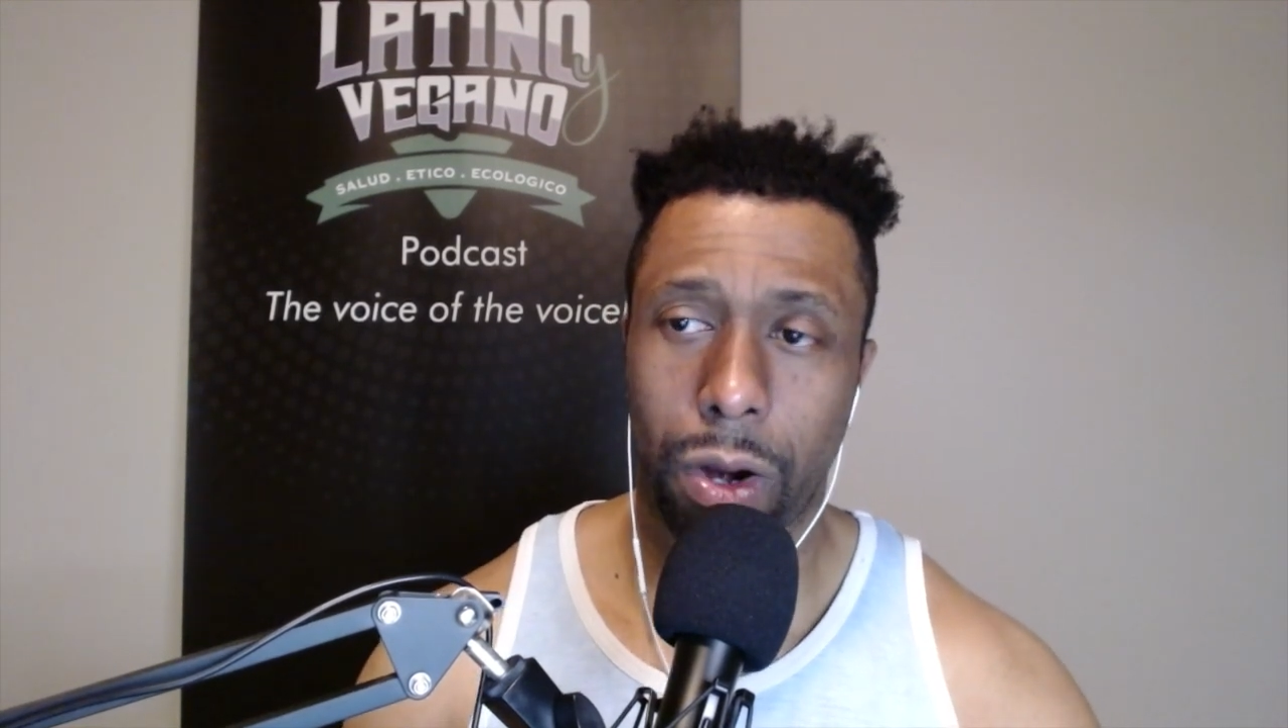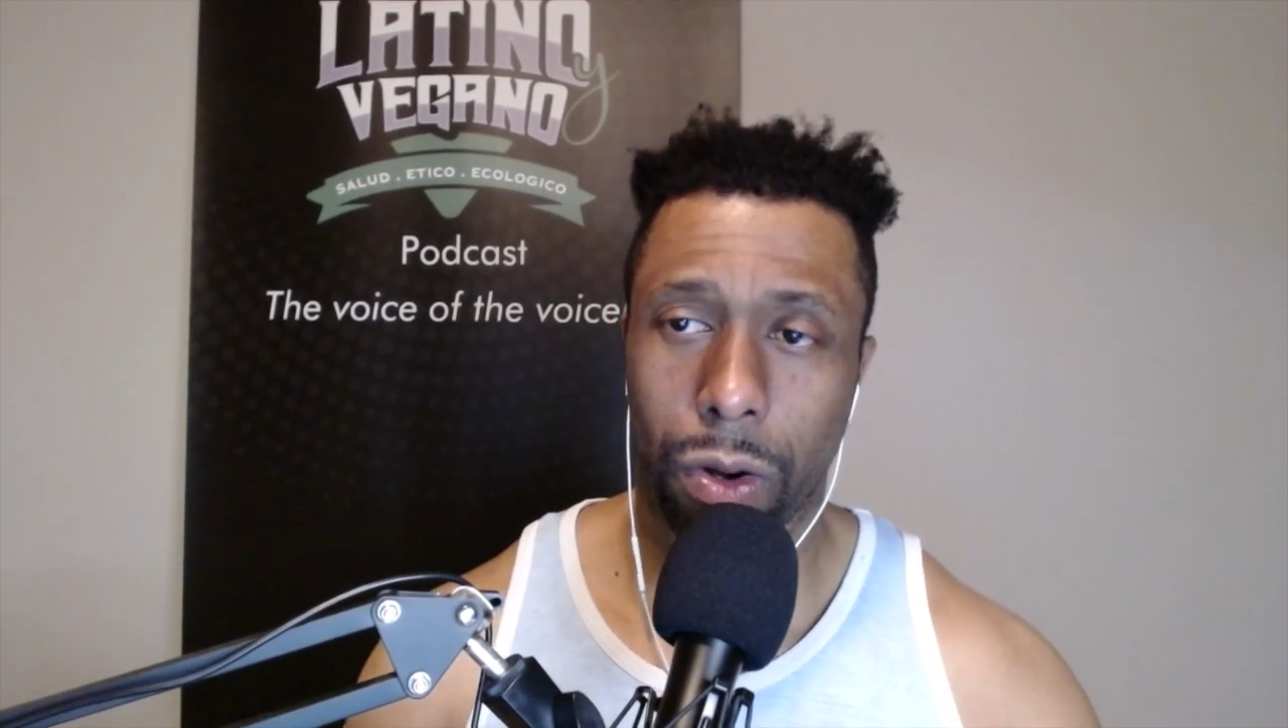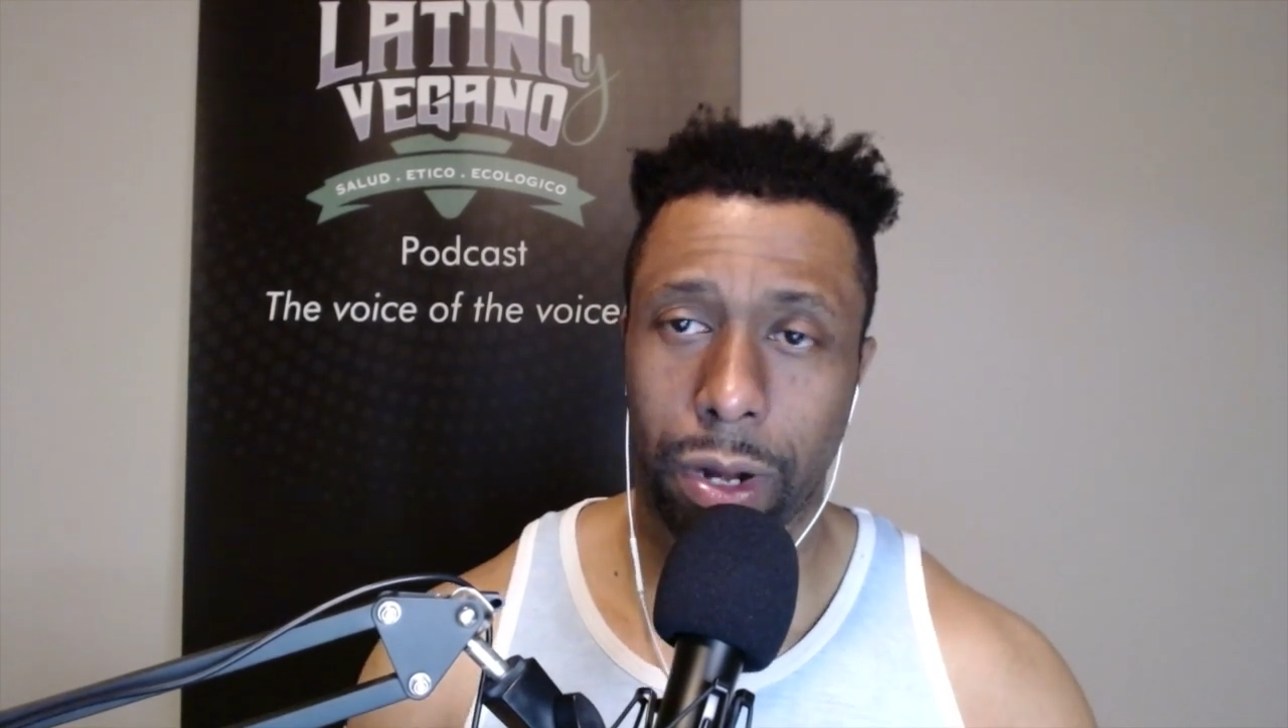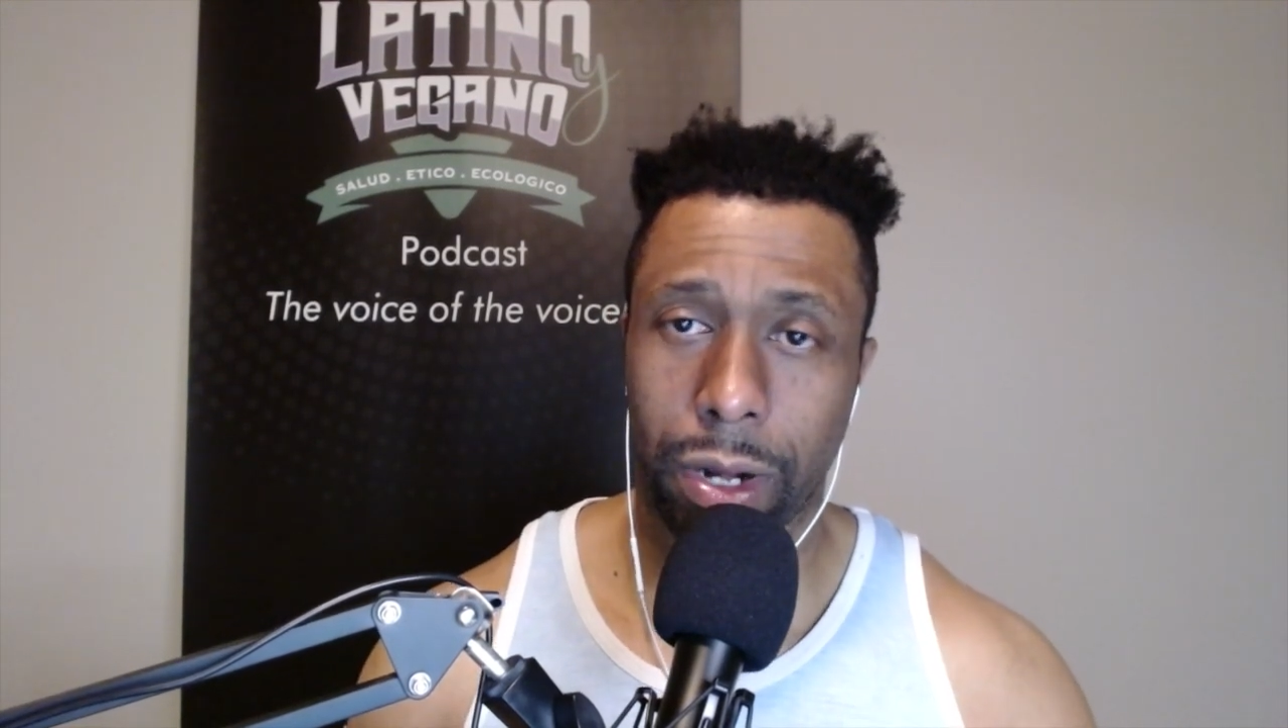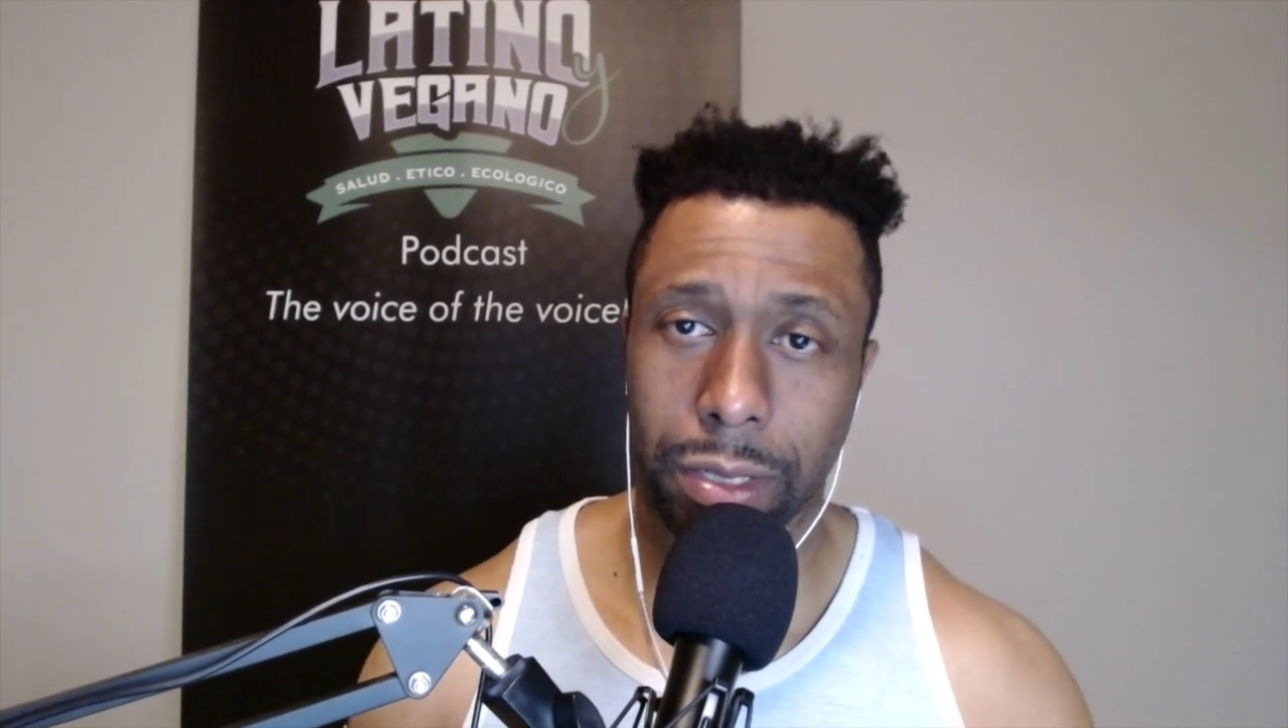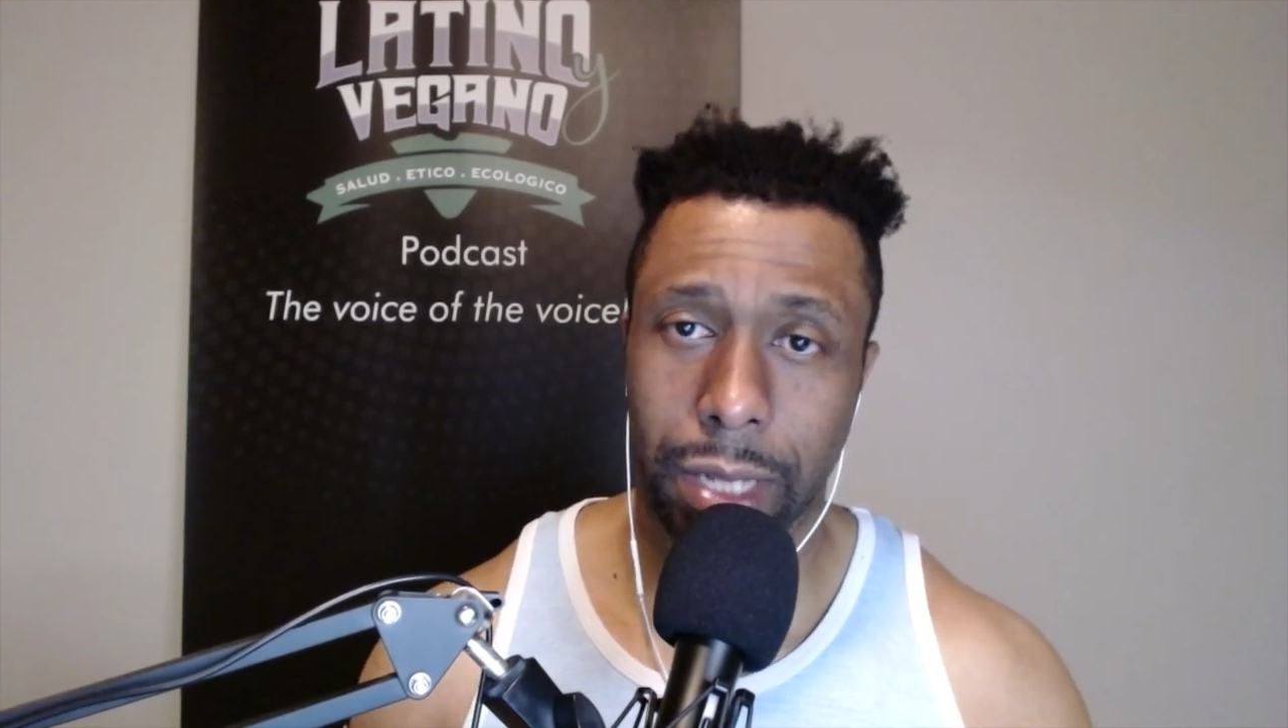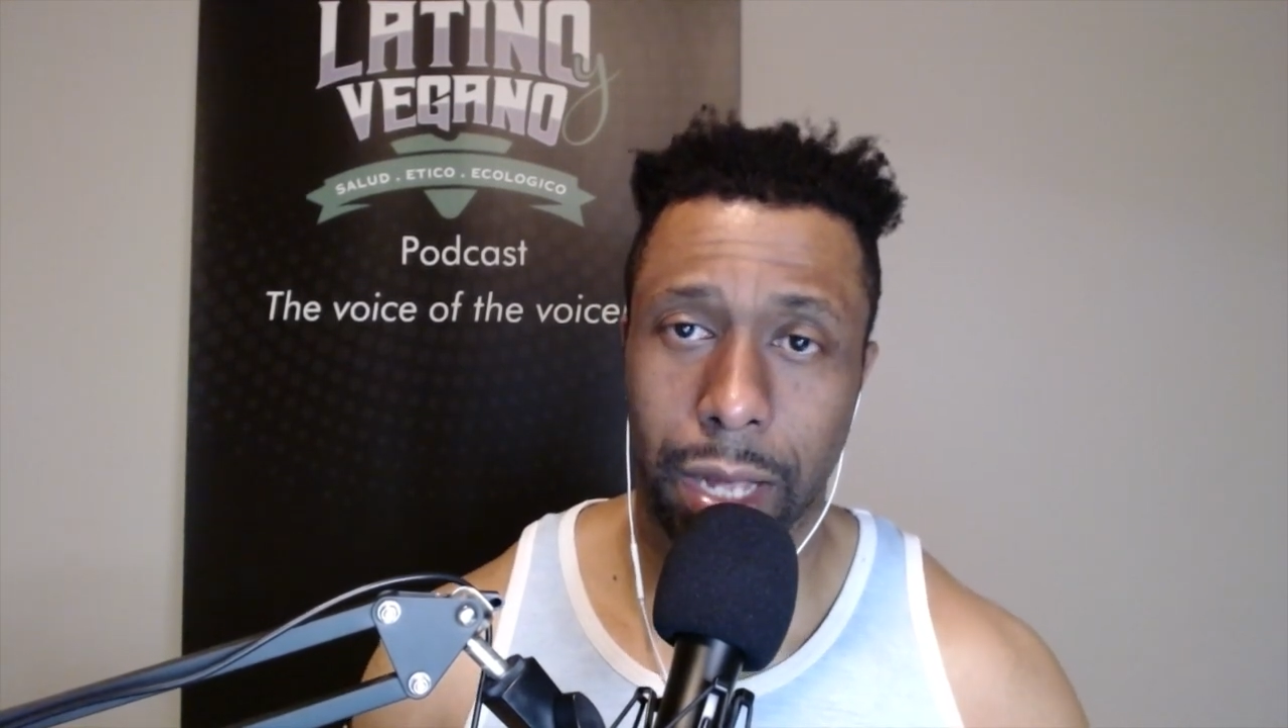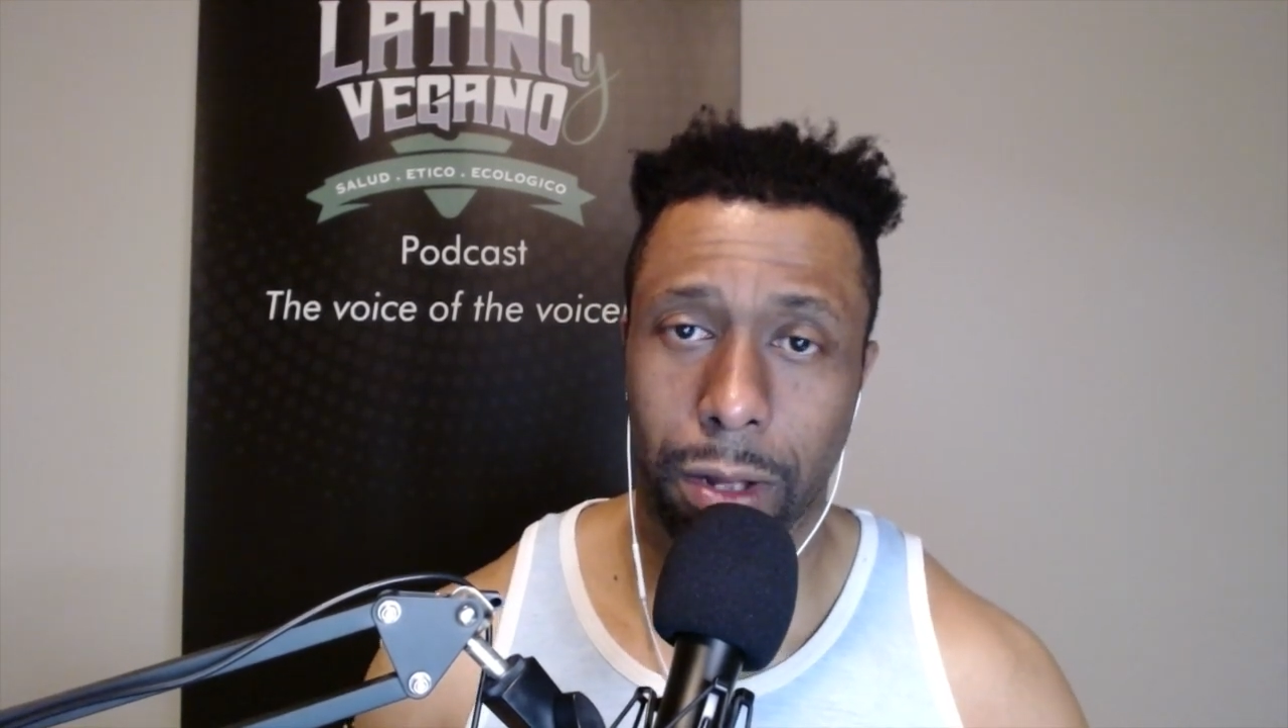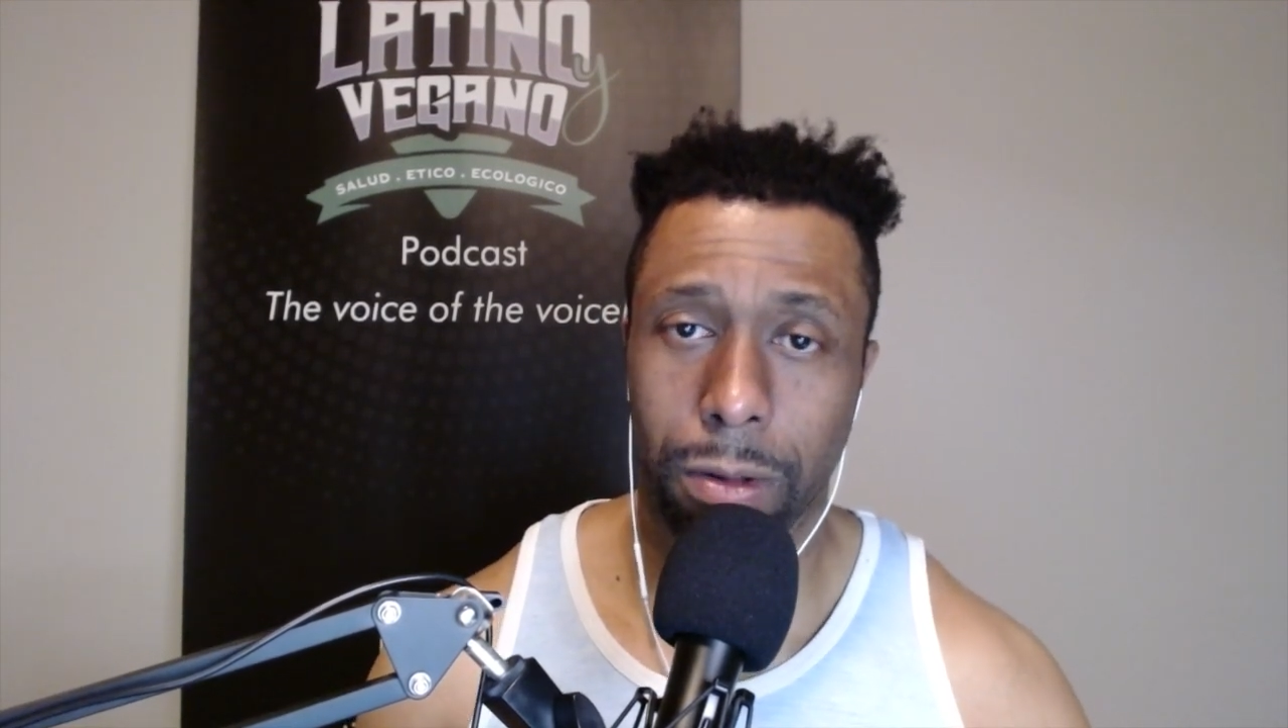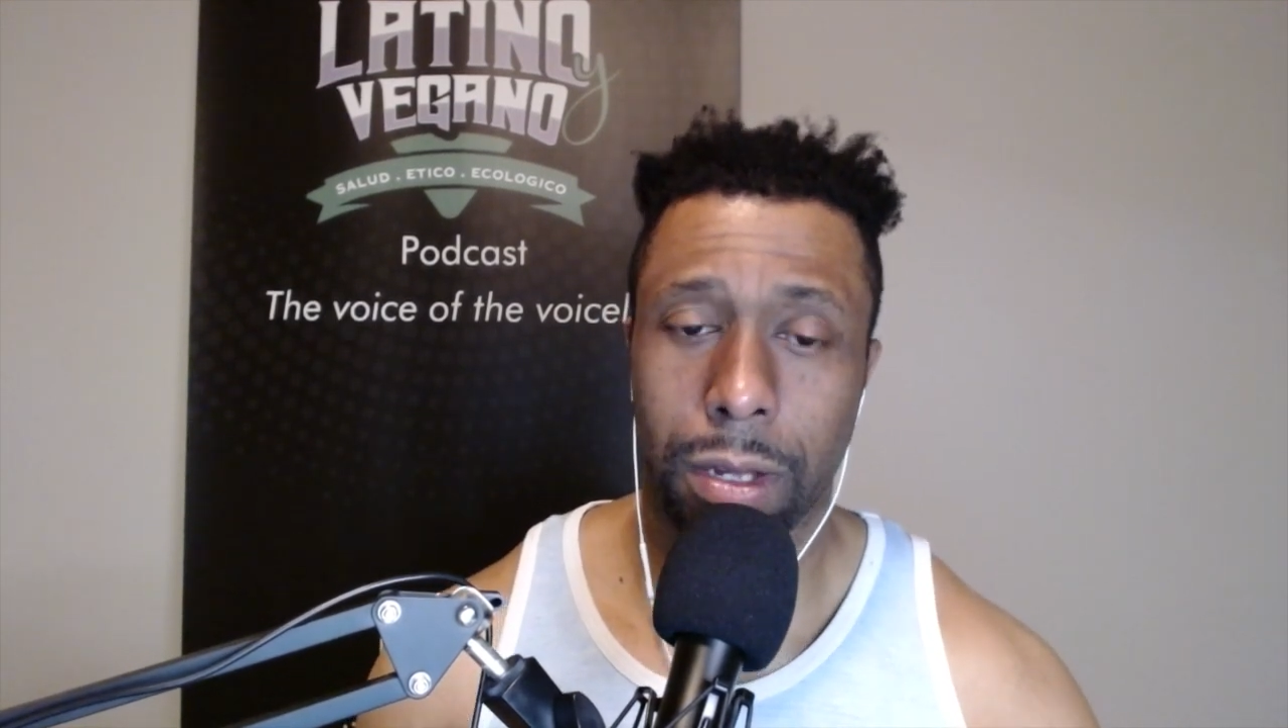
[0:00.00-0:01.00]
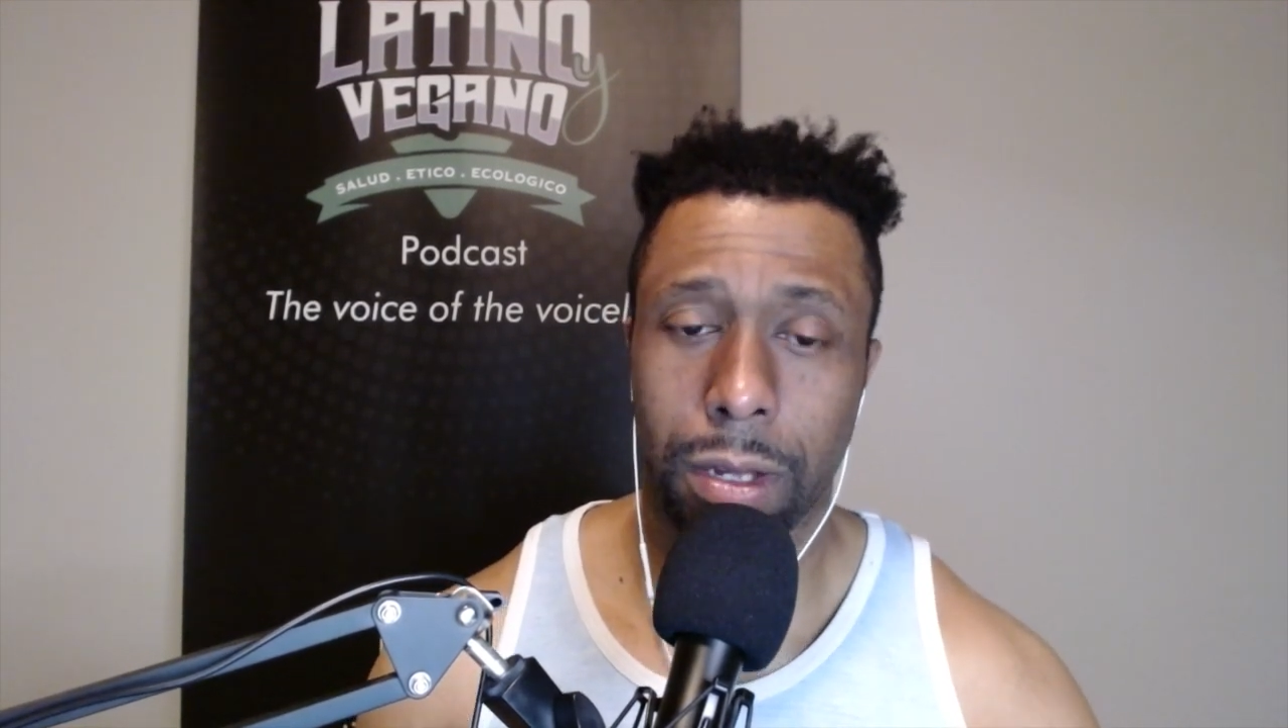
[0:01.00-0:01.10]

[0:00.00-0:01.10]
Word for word: or greater scale